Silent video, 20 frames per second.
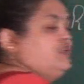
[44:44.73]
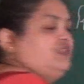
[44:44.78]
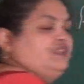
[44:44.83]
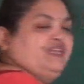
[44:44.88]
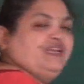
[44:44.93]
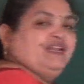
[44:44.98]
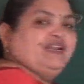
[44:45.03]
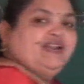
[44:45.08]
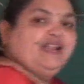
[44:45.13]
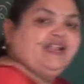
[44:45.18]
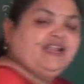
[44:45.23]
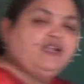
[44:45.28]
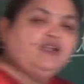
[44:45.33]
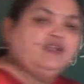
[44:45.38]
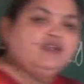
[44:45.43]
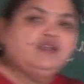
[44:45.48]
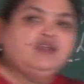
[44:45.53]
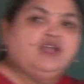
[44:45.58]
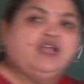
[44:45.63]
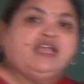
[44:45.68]
the
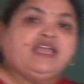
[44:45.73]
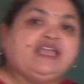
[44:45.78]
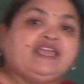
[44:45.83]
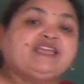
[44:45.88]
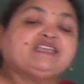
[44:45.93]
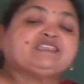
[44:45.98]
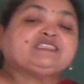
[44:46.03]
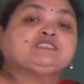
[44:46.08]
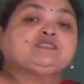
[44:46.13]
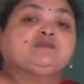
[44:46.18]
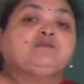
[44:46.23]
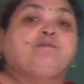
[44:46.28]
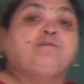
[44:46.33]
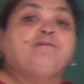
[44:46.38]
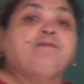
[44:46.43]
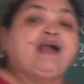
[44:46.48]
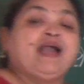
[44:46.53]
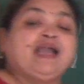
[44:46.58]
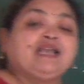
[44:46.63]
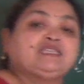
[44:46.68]
red is
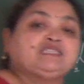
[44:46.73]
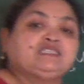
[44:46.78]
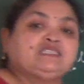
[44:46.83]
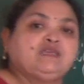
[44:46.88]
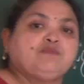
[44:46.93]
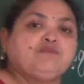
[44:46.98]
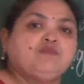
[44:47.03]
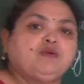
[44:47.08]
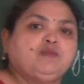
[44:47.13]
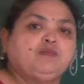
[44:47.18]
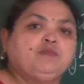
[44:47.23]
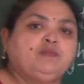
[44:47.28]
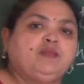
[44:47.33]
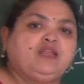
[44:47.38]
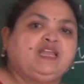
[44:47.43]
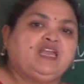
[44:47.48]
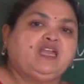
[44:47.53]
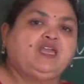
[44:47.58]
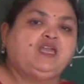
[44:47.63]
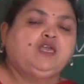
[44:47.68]

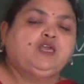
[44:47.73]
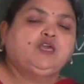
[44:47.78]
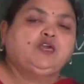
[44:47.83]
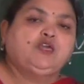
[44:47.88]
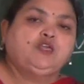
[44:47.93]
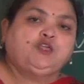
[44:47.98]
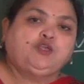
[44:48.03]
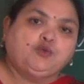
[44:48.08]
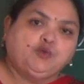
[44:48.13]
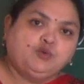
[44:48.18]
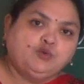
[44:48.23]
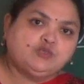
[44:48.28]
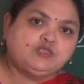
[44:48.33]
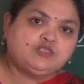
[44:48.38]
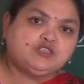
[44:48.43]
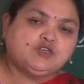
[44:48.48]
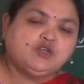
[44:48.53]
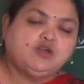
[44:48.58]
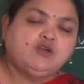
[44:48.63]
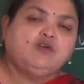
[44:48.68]
maximally
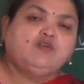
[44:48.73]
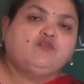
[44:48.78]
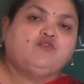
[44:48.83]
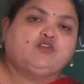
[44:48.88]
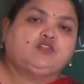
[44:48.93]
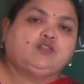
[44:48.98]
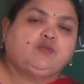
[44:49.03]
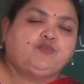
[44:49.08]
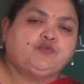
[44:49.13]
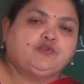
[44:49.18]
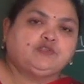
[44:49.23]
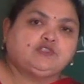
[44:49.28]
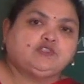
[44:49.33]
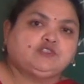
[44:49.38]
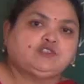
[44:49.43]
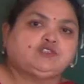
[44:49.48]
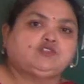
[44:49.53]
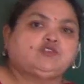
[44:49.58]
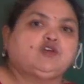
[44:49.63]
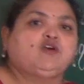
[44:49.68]
used for the
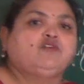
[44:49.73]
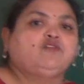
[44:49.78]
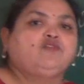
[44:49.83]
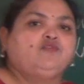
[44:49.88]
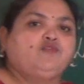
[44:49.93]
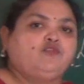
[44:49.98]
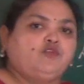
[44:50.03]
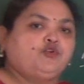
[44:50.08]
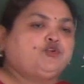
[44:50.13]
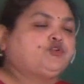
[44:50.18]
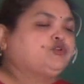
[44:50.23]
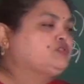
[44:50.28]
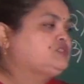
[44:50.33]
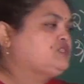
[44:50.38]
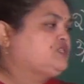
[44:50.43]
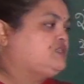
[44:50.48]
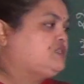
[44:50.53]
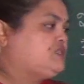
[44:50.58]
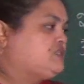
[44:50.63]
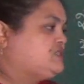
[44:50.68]
process of
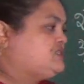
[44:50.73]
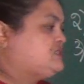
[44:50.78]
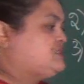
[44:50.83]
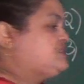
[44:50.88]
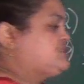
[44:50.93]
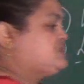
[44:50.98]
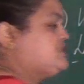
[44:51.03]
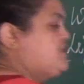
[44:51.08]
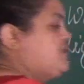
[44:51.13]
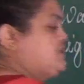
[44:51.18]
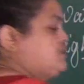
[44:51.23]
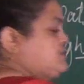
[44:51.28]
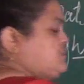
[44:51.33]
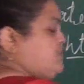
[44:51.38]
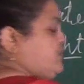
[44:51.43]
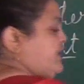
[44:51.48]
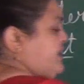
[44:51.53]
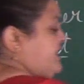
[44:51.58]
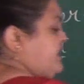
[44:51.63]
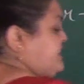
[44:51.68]
photosynthesis.
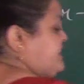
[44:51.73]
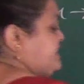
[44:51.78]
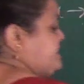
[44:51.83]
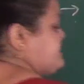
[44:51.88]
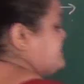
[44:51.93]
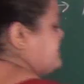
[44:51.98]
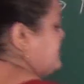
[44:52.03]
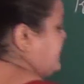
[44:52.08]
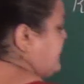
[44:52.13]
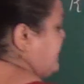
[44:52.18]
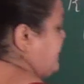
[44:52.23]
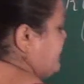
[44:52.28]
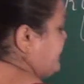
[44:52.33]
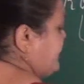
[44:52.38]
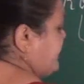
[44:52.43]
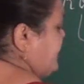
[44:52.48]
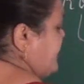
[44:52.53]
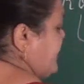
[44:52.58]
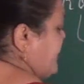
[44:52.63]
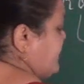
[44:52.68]
So it is
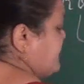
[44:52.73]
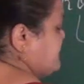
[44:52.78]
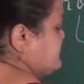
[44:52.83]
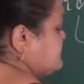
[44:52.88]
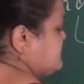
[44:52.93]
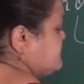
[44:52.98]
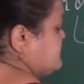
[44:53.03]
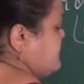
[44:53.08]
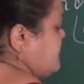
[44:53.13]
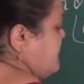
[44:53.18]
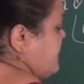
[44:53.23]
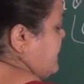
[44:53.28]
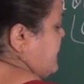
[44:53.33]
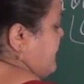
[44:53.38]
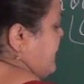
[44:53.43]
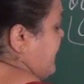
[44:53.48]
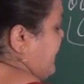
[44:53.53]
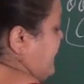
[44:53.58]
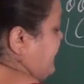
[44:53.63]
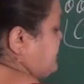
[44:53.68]
regarded as
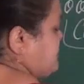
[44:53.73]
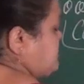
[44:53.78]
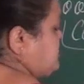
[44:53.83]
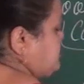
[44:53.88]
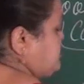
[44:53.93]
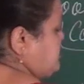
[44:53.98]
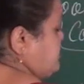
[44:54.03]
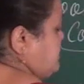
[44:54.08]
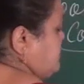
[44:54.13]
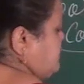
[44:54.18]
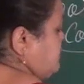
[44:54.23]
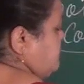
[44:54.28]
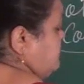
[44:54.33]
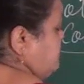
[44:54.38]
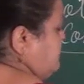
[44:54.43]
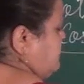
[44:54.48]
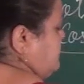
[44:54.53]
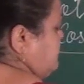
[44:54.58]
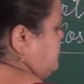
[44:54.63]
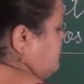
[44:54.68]

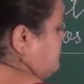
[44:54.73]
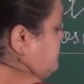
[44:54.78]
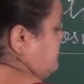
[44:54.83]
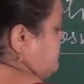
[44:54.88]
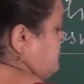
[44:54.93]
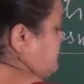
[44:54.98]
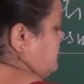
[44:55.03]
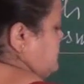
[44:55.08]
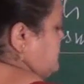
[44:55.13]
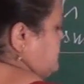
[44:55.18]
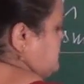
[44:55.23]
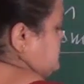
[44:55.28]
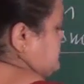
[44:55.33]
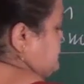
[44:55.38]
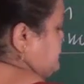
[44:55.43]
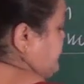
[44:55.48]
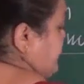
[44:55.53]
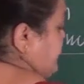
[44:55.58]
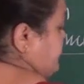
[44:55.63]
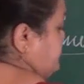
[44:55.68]
action
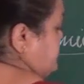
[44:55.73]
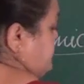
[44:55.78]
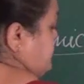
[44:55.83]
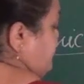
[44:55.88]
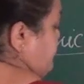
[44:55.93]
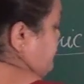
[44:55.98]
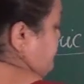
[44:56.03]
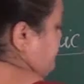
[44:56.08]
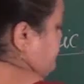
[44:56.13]
spectrum.